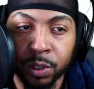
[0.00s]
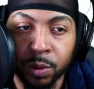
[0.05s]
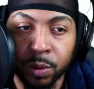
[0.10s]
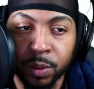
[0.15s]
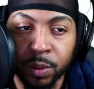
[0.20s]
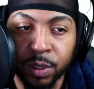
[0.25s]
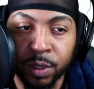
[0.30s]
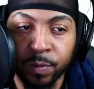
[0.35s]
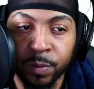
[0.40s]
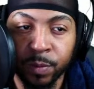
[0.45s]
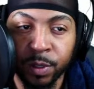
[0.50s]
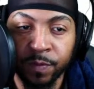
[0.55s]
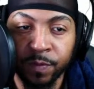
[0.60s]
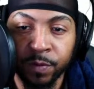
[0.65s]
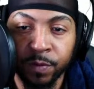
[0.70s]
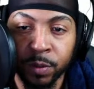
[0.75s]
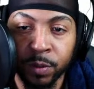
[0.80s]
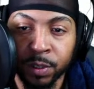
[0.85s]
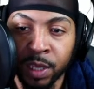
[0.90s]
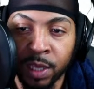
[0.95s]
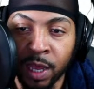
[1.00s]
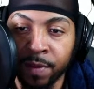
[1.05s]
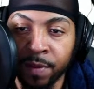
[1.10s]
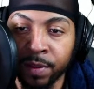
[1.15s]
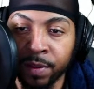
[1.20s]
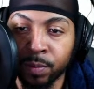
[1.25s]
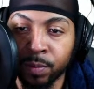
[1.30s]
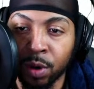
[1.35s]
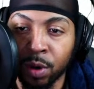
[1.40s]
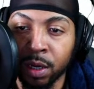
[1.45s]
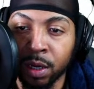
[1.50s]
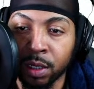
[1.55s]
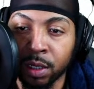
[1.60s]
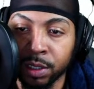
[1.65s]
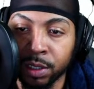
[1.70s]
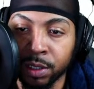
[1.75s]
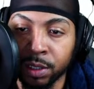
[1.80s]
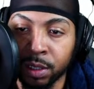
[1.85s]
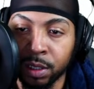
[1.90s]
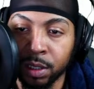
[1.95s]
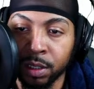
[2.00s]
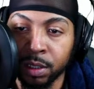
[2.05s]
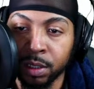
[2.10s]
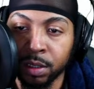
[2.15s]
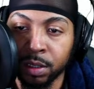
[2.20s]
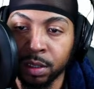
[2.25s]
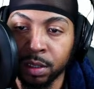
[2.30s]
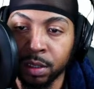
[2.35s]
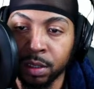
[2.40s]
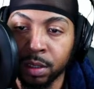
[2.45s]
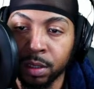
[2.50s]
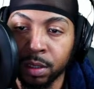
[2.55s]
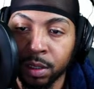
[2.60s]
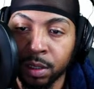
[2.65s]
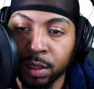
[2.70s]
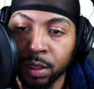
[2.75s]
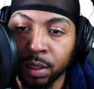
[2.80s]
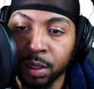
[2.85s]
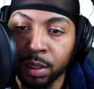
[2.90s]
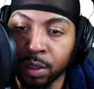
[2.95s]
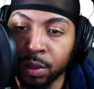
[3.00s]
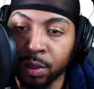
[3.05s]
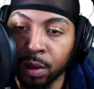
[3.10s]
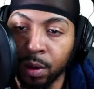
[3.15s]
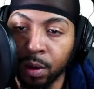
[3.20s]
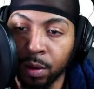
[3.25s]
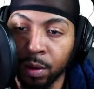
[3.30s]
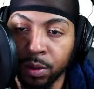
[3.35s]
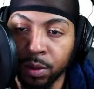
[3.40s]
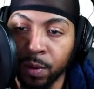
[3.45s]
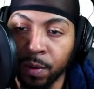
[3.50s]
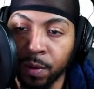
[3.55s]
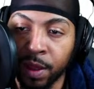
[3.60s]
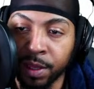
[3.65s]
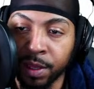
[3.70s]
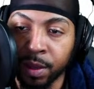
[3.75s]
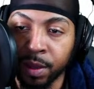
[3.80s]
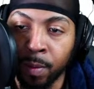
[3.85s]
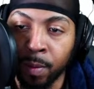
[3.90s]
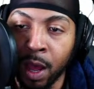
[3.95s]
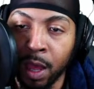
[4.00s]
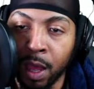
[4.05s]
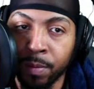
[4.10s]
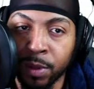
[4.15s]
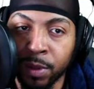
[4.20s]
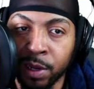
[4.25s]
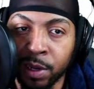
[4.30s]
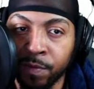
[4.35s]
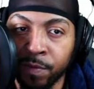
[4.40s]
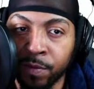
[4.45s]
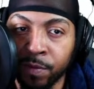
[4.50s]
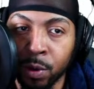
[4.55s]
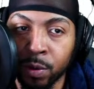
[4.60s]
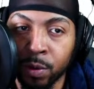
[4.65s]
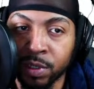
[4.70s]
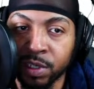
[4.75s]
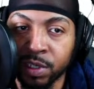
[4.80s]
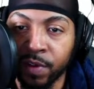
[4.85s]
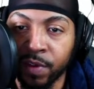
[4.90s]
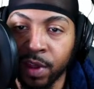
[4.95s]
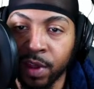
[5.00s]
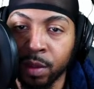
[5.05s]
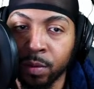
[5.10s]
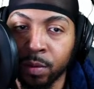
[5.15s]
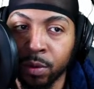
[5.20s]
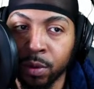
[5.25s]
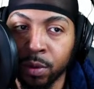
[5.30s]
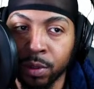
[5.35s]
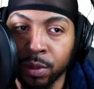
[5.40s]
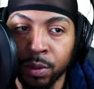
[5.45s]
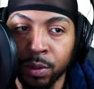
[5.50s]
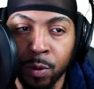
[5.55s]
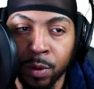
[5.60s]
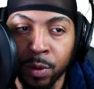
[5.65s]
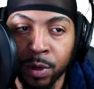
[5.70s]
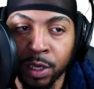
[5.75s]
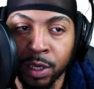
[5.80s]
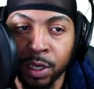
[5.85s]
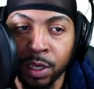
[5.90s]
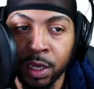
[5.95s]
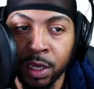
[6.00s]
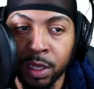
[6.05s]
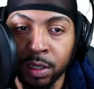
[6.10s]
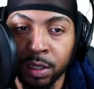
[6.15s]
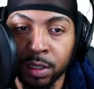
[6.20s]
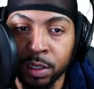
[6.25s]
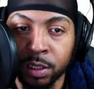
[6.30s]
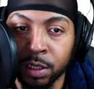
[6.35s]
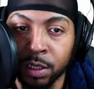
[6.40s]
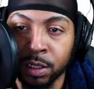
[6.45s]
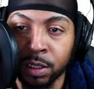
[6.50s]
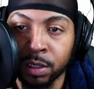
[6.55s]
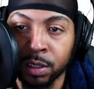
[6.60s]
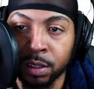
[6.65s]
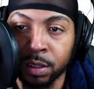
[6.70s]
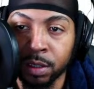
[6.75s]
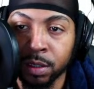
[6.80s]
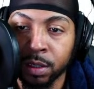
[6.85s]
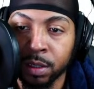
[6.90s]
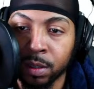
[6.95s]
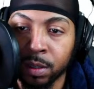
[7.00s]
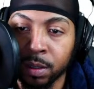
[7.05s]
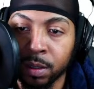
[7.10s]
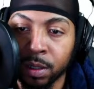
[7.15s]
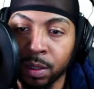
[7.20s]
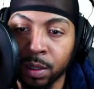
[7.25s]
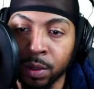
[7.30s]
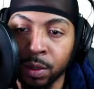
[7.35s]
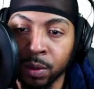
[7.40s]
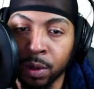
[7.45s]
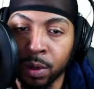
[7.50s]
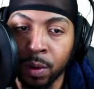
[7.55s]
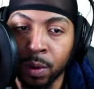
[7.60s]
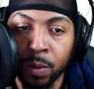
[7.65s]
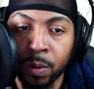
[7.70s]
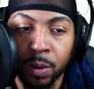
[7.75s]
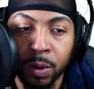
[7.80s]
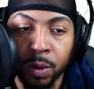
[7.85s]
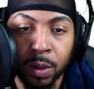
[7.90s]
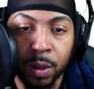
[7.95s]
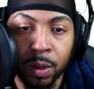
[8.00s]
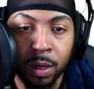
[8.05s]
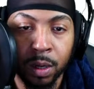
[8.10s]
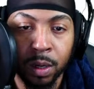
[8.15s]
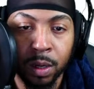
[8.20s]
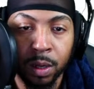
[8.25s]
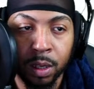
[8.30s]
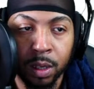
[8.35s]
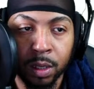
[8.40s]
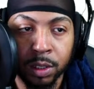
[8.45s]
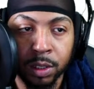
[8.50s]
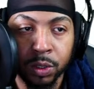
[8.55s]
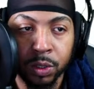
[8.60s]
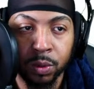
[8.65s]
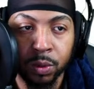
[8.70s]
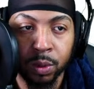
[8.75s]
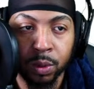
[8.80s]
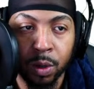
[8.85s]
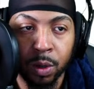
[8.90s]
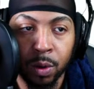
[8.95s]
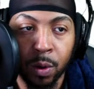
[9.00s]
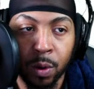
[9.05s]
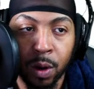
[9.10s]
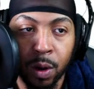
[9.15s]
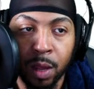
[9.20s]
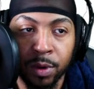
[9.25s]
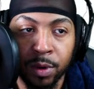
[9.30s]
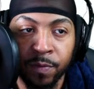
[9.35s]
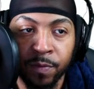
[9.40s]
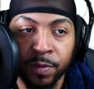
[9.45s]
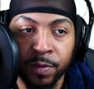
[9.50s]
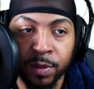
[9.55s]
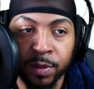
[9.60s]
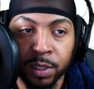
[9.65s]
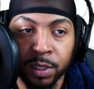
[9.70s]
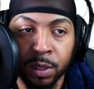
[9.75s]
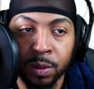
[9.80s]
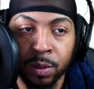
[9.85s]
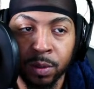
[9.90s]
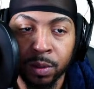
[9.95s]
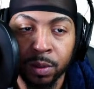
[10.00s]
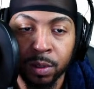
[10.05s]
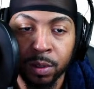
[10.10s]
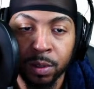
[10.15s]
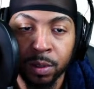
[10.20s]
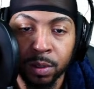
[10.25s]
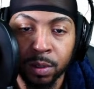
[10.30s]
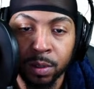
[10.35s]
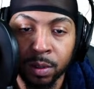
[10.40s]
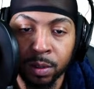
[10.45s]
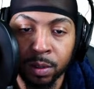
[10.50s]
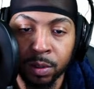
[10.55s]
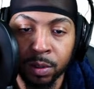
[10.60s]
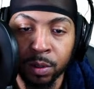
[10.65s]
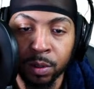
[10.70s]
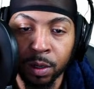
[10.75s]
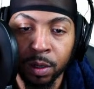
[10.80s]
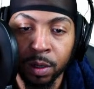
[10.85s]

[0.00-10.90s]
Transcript: even if you just have this product just listed, you know, you don't have to buy it. But if you know it's available and you know where to get it, just list it, you know, and then shoot, go grab it if it's sell, you know.